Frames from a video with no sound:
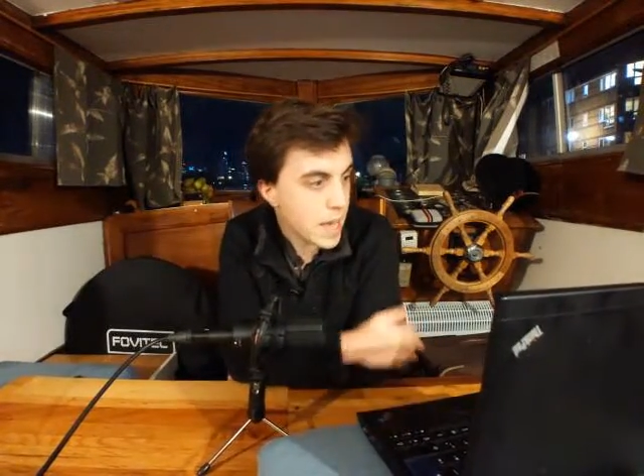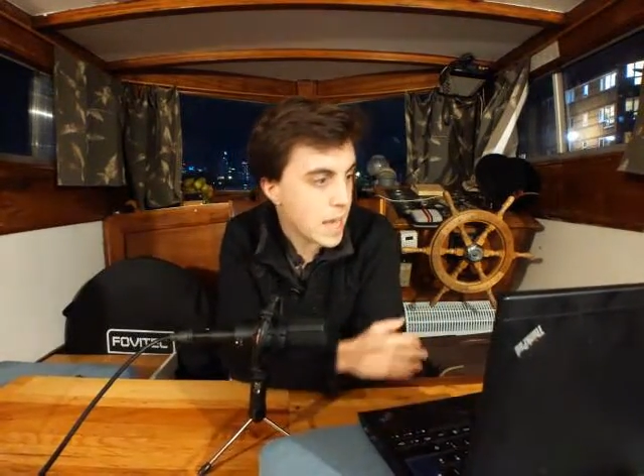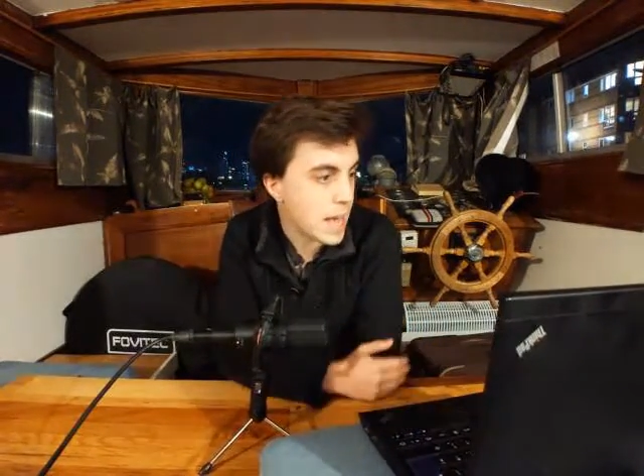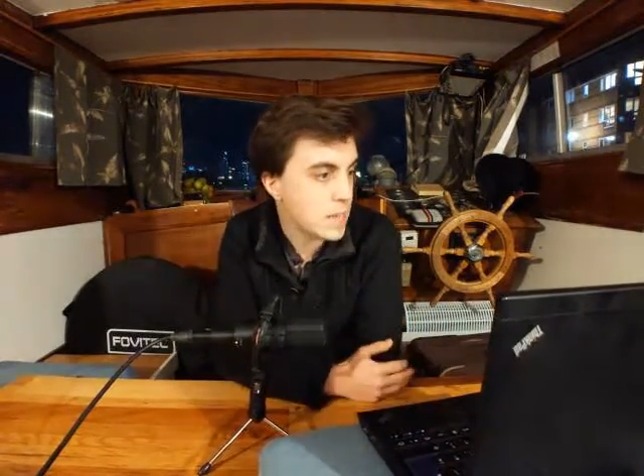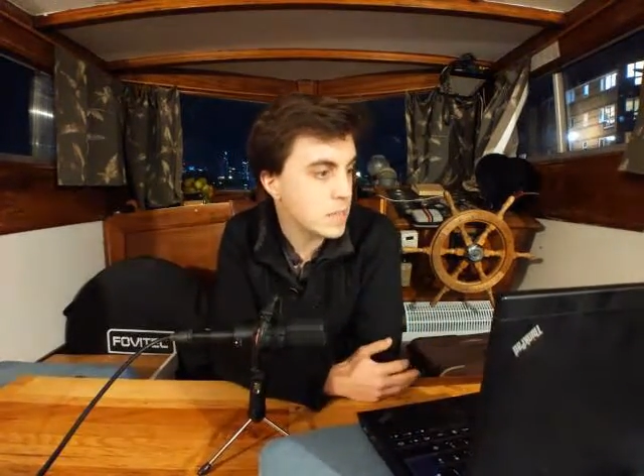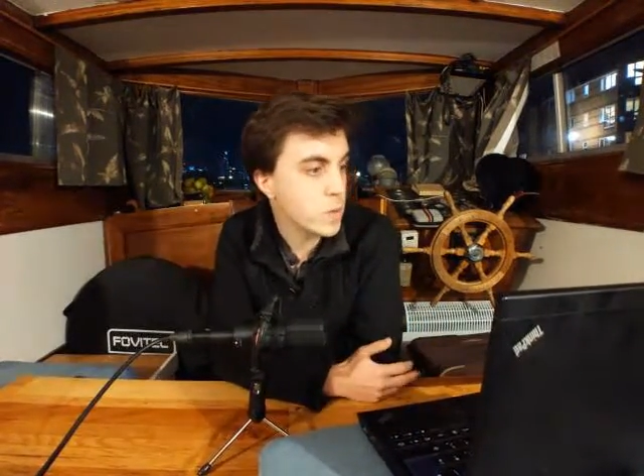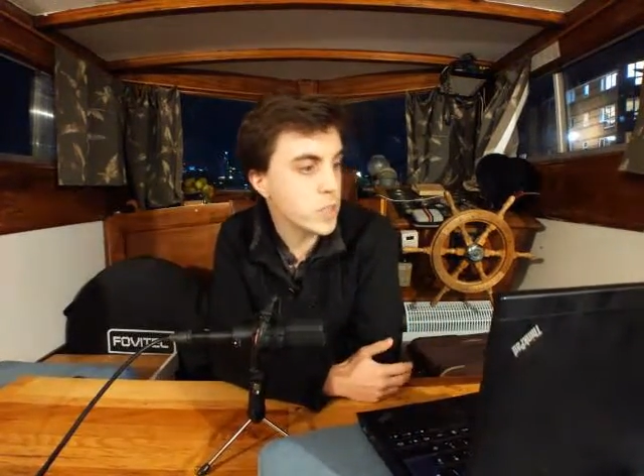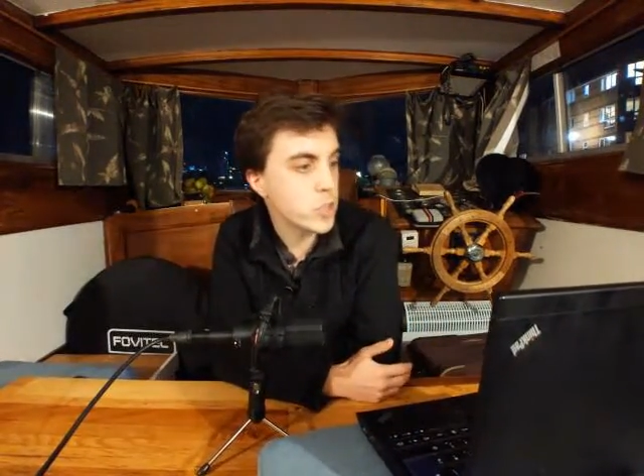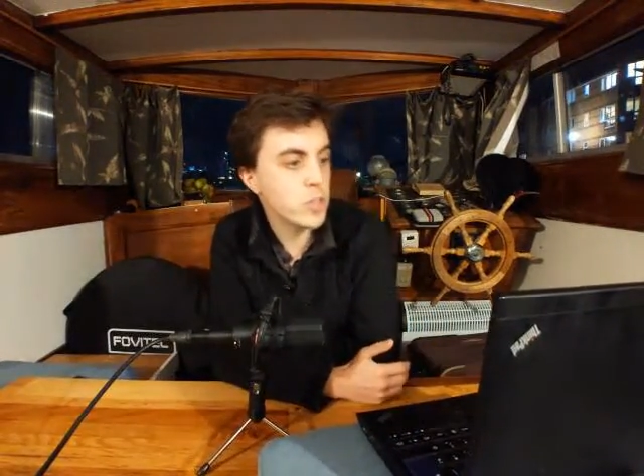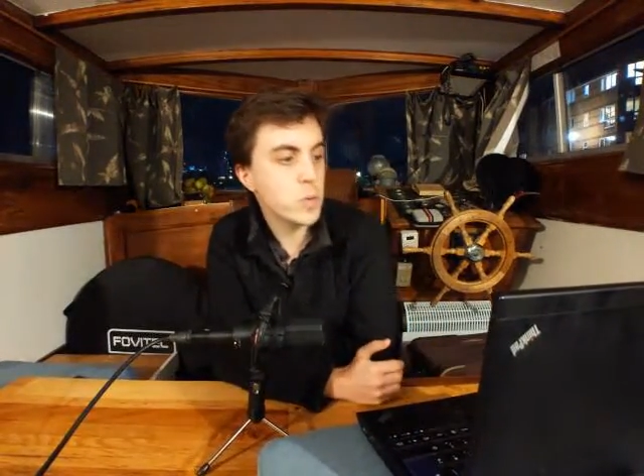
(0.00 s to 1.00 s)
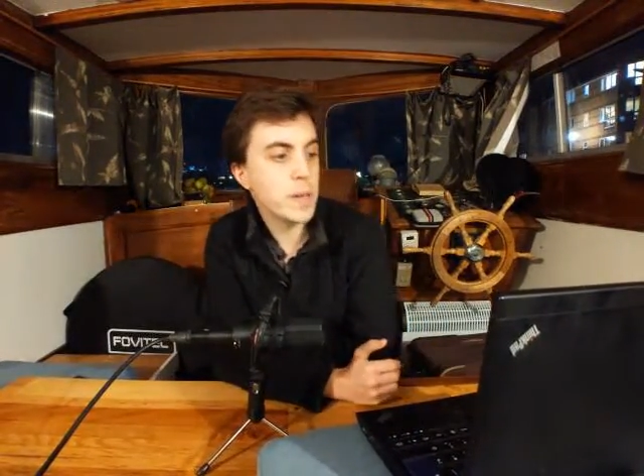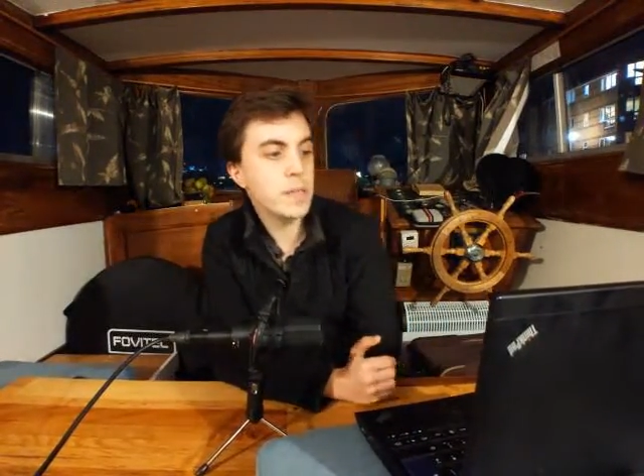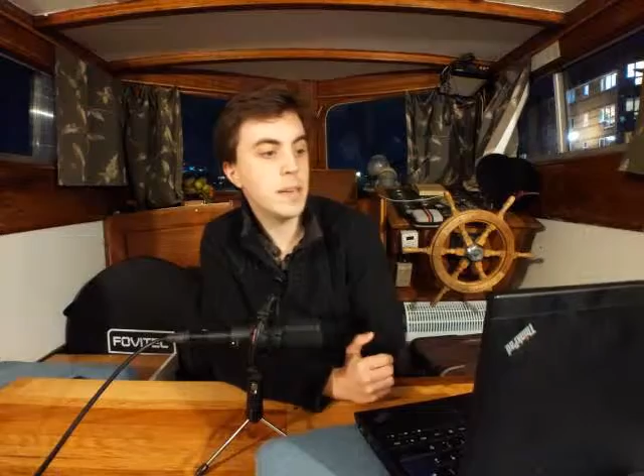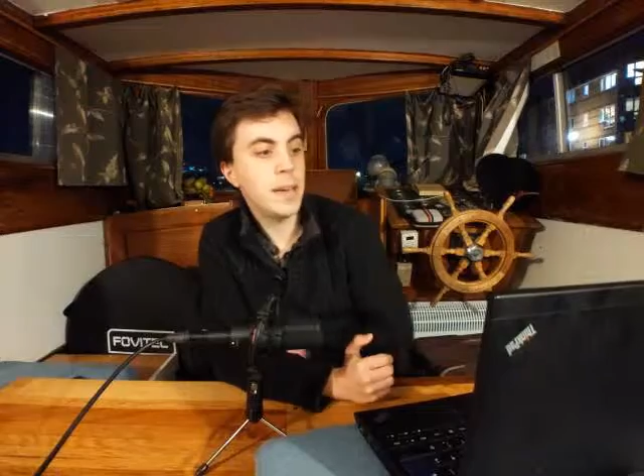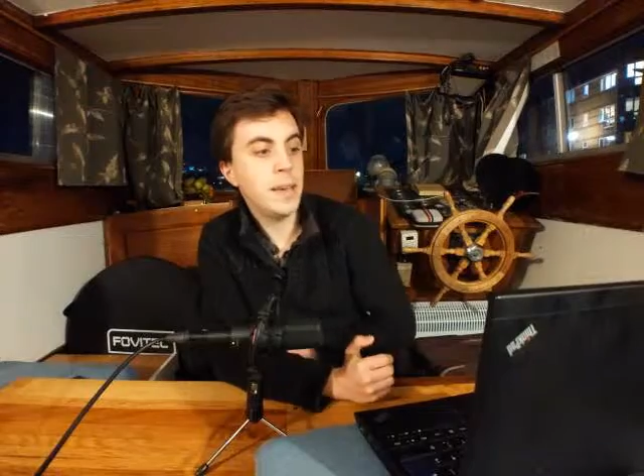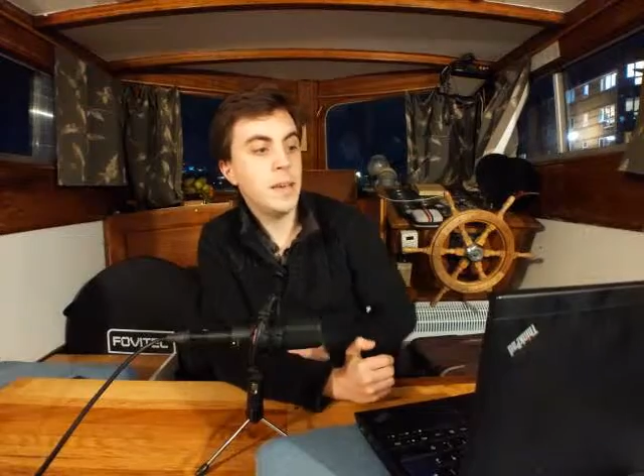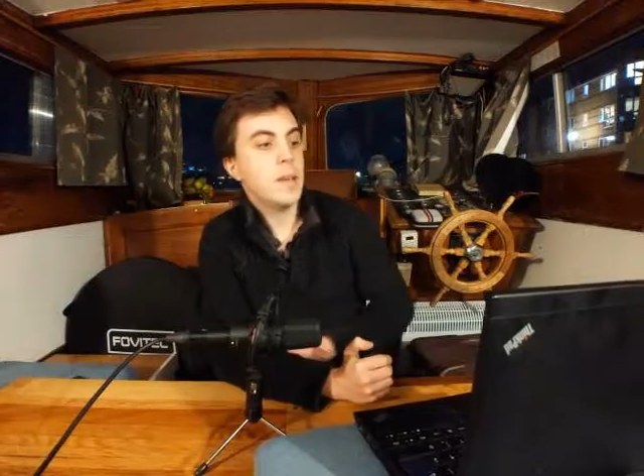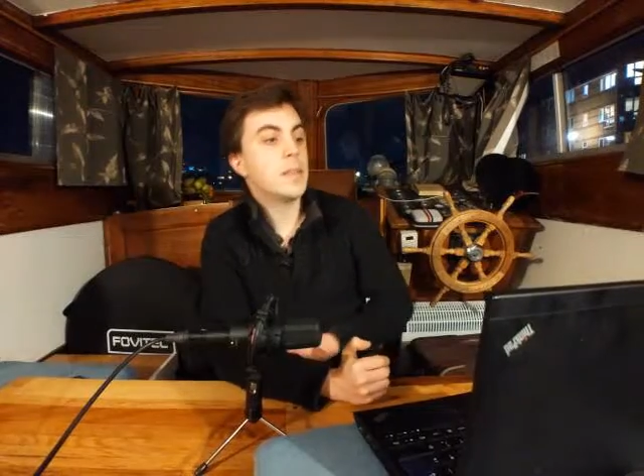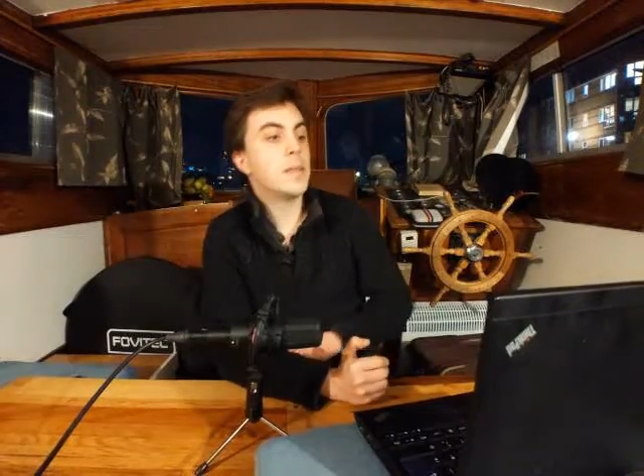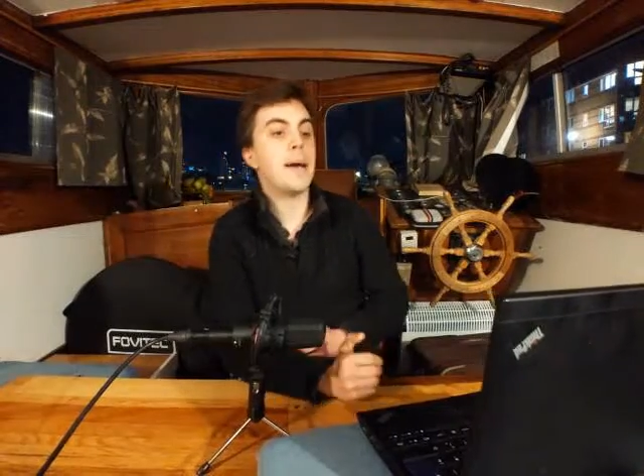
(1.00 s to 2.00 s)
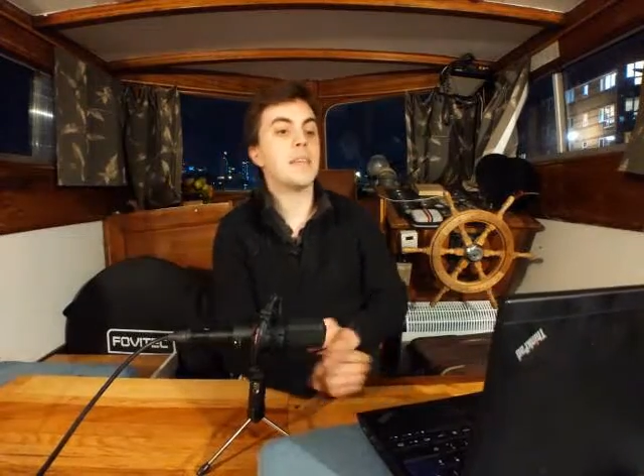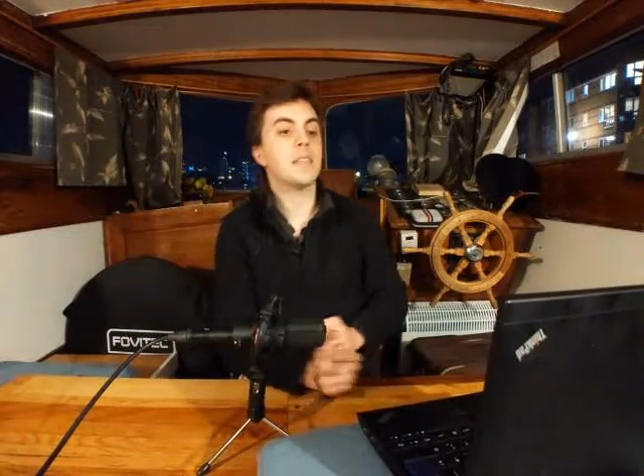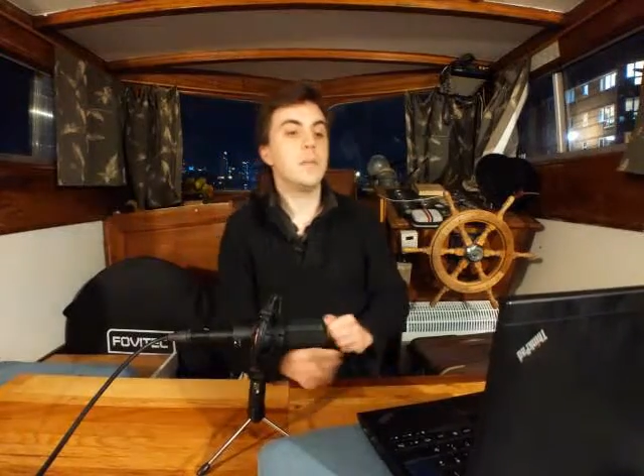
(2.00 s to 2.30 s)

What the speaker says: And question 20, the Banksy